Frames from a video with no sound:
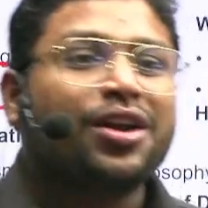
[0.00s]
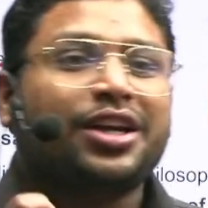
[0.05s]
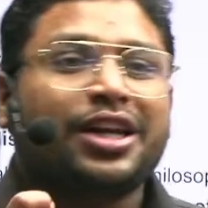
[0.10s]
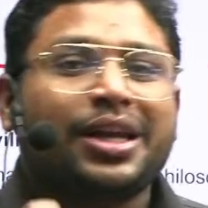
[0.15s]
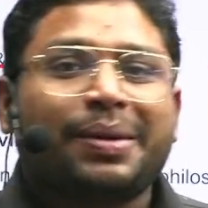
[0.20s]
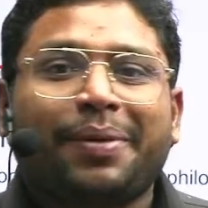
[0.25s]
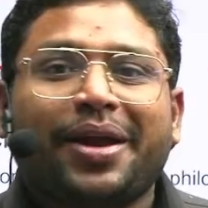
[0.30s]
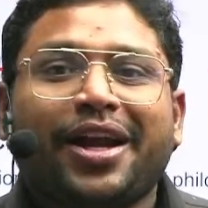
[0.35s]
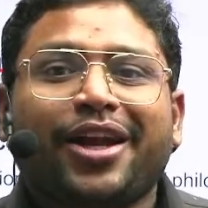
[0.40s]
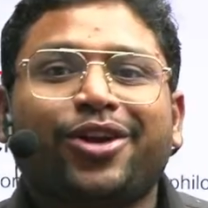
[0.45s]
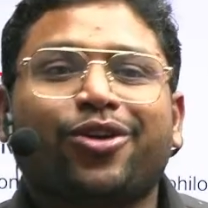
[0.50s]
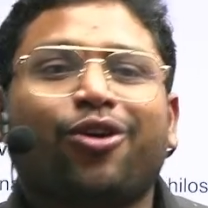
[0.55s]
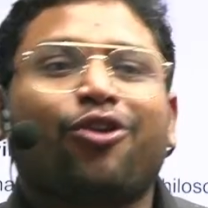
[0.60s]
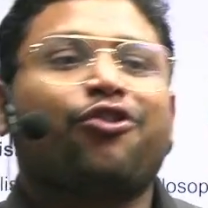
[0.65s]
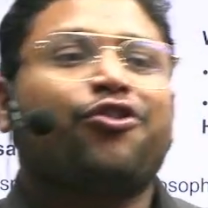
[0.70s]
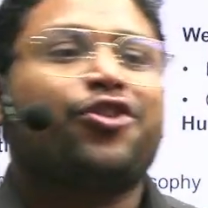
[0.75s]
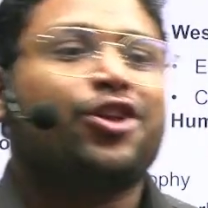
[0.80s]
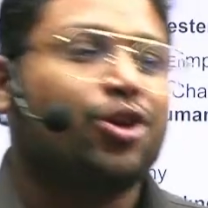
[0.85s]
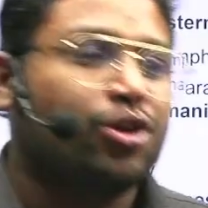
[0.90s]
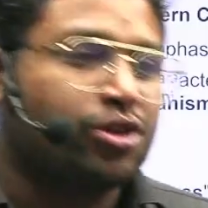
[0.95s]
debate of
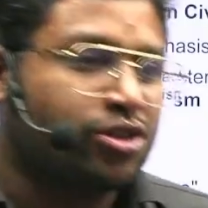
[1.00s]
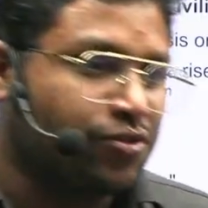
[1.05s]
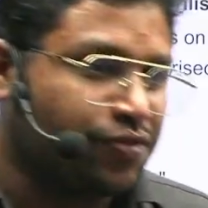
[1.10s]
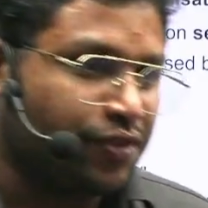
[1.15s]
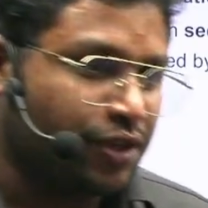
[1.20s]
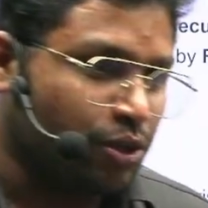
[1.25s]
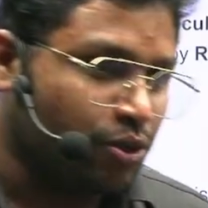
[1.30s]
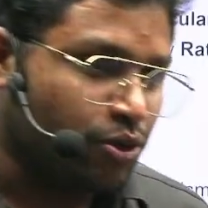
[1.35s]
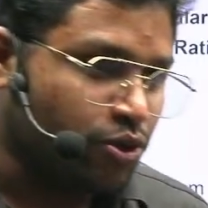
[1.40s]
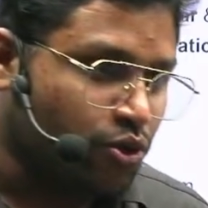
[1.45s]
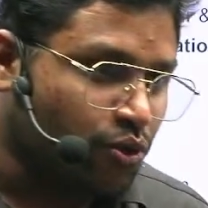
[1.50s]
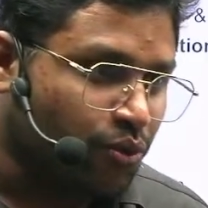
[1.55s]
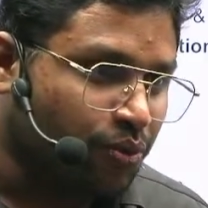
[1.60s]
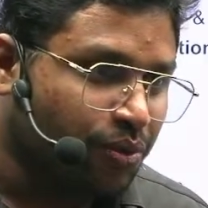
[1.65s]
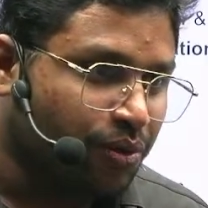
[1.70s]
philosophy also.